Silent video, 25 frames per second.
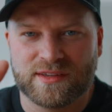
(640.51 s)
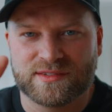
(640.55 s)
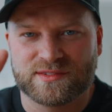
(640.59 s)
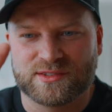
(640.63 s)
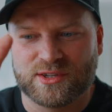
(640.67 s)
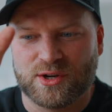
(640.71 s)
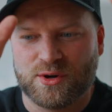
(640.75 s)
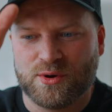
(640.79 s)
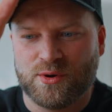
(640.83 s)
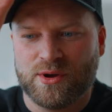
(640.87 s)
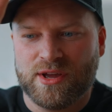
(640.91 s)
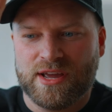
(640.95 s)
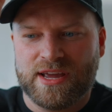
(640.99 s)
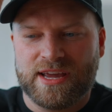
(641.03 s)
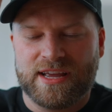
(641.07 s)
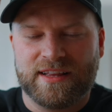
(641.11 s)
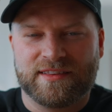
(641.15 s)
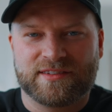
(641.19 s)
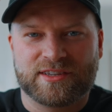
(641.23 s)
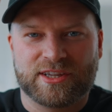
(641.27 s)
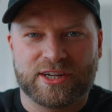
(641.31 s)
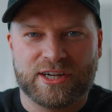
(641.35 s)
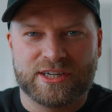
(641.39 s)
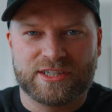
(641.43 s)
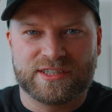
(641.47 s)
so
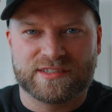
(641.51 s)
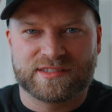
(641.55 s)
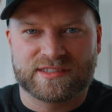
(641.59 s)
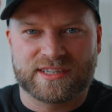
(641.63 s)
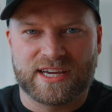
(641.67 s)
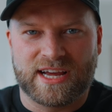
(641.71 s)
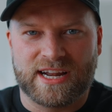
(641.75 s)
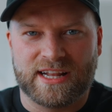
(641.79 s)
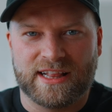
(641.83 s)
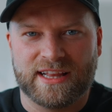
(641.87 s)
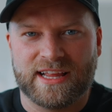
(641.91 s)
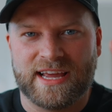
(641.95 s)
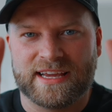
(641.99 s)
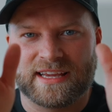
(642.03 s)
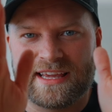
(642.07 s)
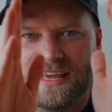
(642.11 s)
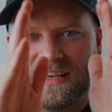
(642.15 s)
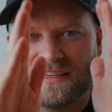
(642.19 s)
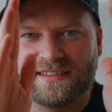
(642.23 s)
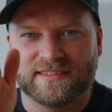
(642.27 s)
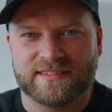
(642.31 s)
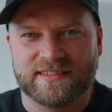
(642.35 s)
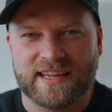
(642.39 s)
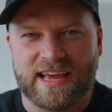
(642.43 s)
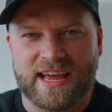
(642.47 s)
it's gonna just kind of like
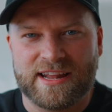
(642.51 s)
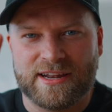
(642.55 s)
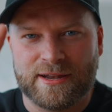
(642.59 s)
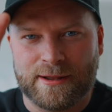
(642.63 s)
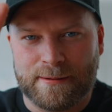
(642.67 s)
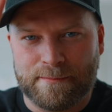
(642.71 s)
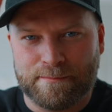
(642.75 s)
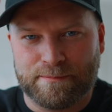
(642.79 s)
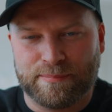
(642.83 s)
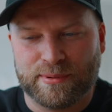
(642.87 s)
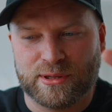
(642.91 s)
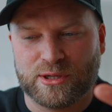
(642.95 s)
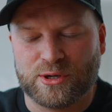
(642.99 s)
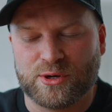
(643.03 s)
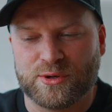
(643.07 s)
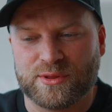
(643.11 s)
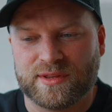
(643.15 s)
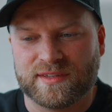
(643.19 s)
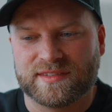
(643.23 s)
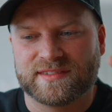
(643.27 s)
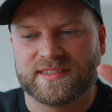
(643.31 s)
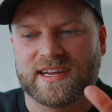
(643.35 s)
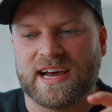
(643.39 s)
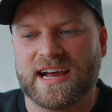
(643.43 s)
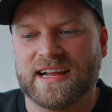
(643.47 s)
extend and blur
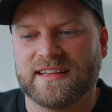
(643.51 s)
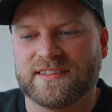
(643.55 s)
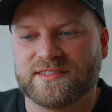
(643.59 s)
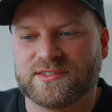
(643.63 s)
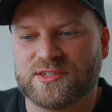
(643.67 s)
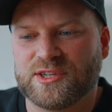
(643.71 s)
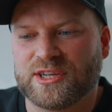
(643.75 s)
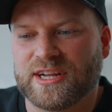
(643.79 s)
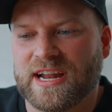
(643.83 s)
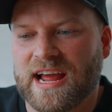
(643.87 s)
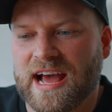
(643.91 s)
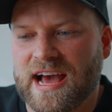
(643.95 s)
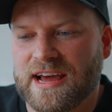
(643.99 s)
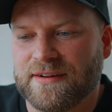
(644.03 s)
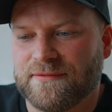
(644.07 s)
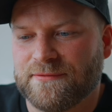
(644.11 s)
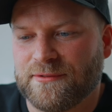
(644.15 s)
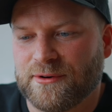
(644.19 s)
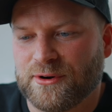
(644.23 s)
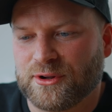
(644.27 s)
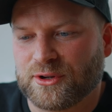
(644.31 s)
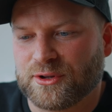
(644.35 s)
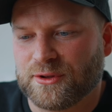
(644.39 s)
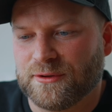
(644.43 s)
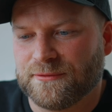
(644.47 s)
the sides, so you can add
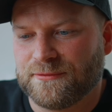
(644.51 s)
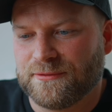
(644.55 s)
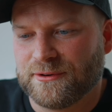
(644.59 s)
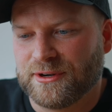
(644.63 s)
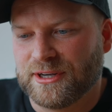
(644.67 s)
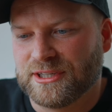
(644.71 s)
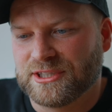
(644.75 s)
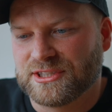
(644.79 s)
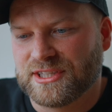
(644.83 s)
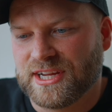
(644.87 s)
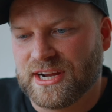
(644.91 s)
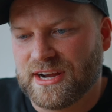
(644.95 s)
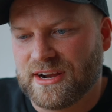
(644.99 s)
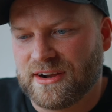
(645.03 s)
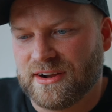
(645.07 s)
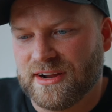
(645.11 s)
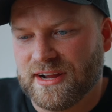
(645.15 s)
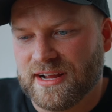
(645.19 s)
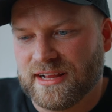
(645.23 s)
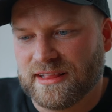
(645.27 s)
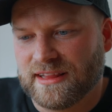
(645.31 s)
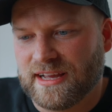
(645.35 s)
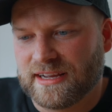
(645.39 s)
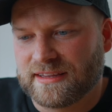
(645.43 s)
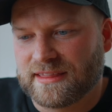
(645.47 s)
vertical footage
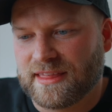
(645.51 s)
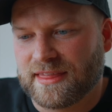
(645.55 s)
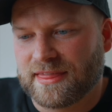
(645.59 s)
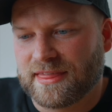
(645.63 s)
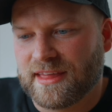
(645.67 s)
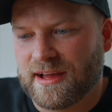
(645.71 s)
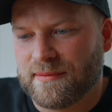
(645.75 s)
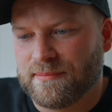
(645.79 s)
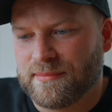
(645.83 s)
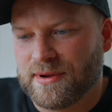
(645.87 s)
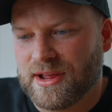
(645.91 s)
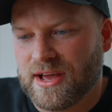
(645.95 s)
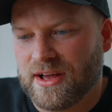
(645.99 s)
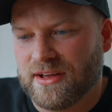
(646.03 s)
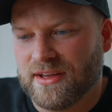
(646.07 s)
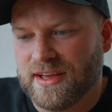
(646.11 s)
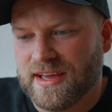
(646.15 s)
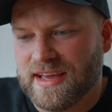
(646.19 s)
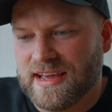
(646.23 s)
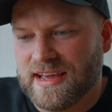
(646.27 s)
there, like the thumbnail.